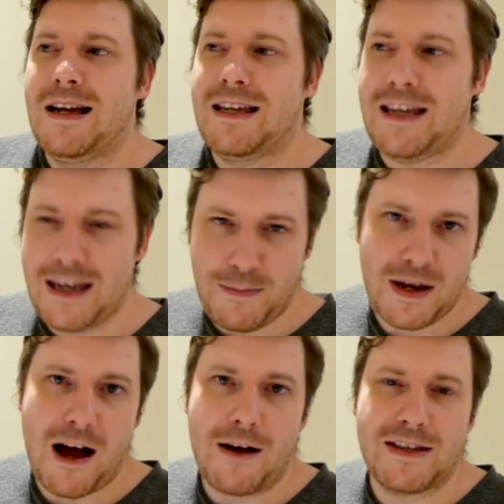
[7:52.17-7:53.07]
Keep
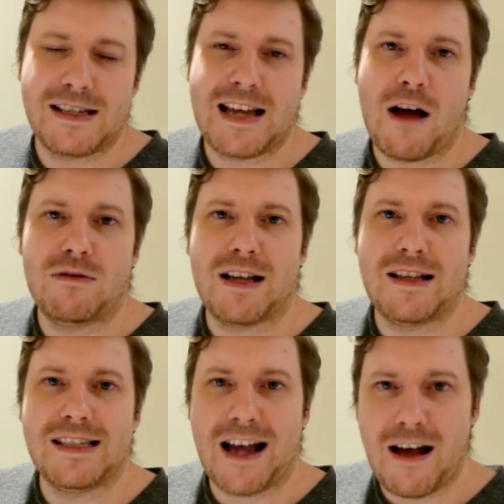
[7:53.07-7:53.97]
it on this
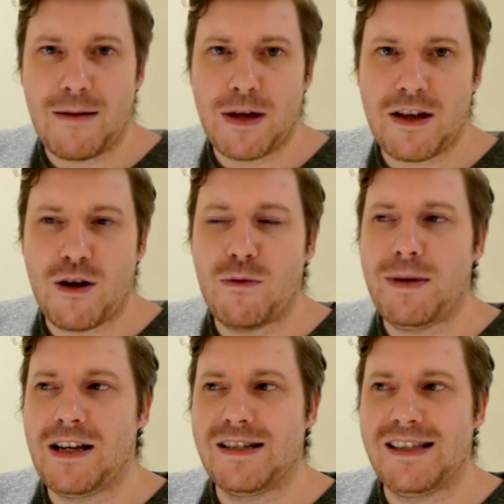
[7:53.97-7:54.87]
countdown timer though,
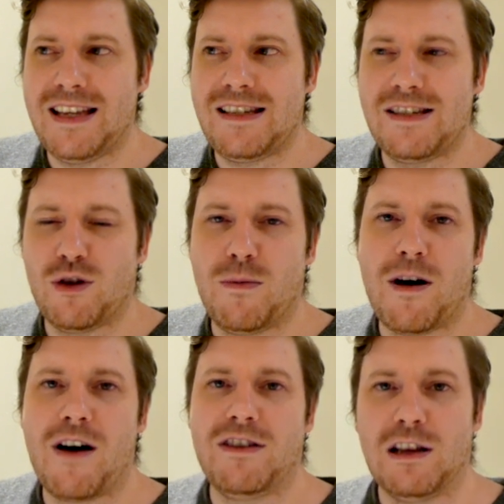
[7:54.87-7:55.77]
because this is all
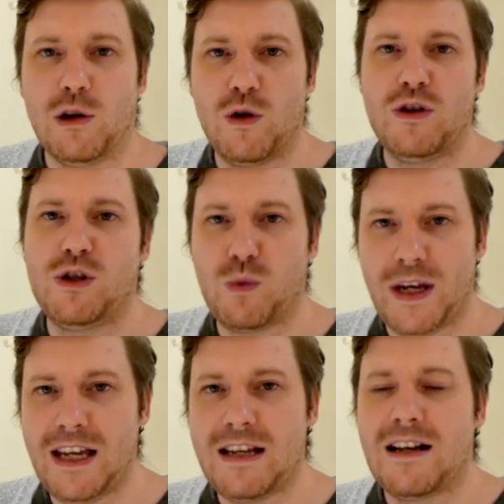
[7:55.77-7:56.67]
part of the launch
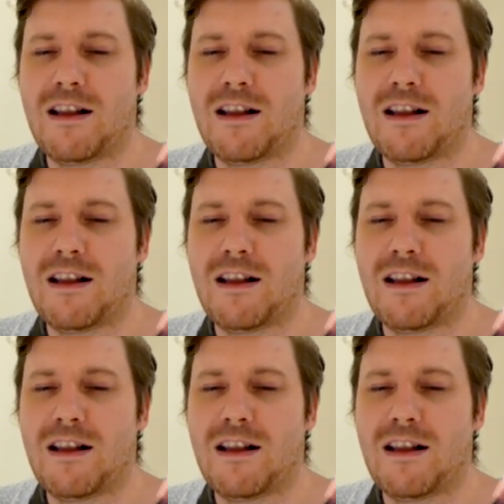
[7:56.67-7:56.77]
week.